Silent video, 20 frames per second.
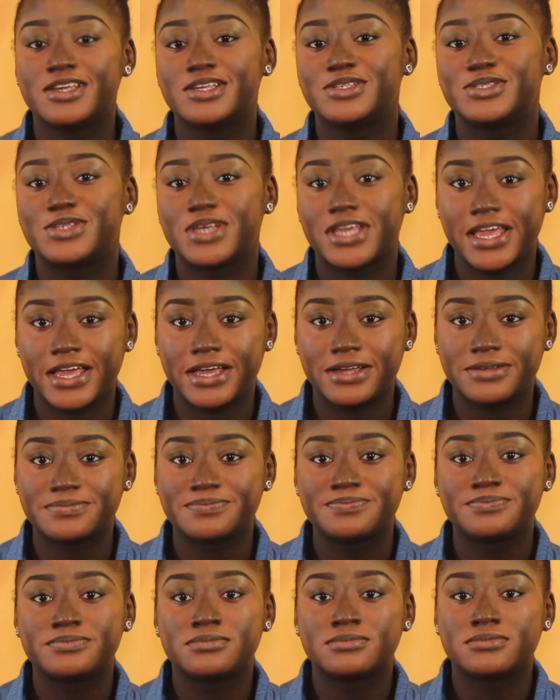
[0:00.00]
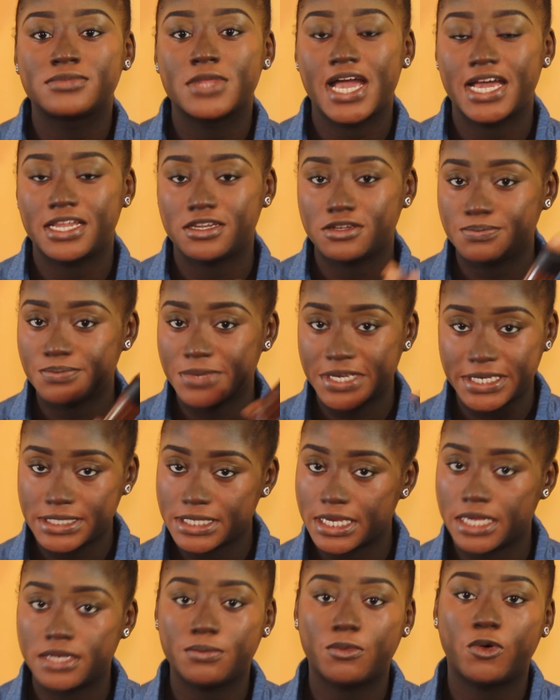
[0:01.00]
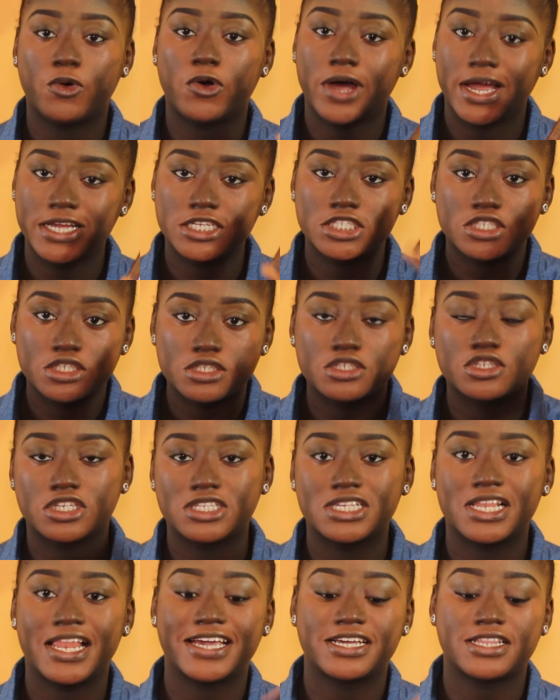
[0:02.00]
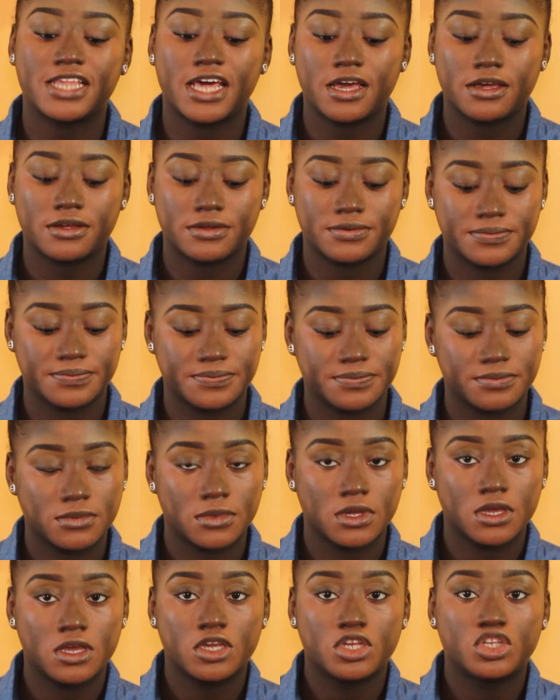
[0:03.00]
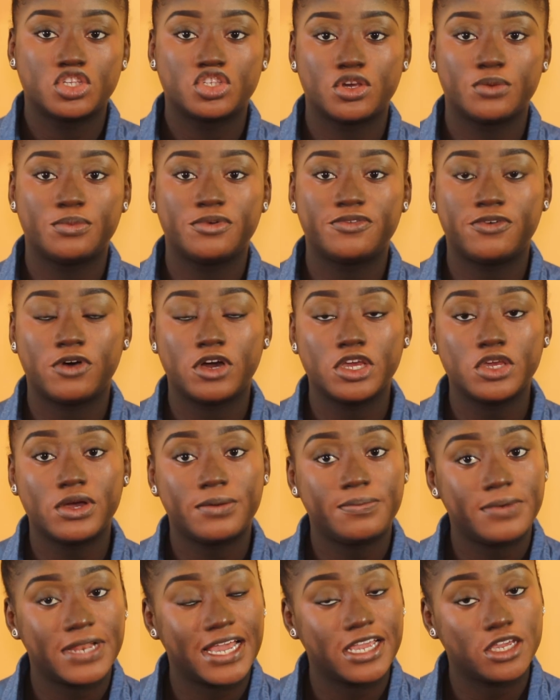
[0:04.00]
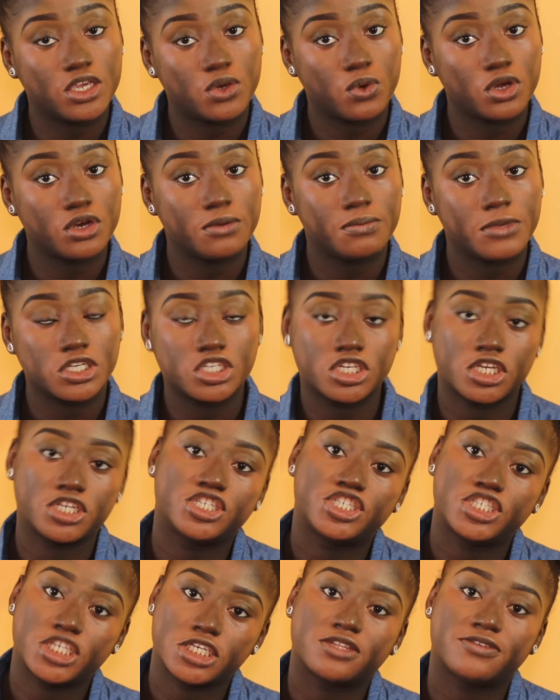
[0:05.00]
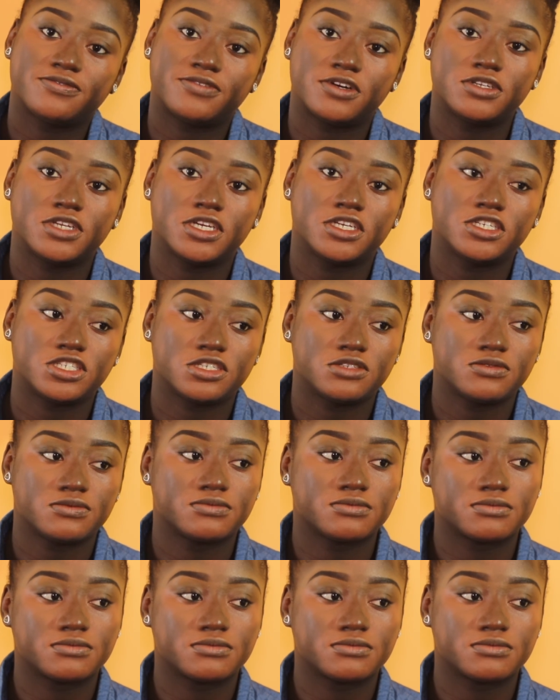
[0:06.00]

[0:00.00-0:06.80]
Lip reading: So yeah, I don't mix it anymore, I just use it like that. So before you apply, you want to make sure you shake the foundation.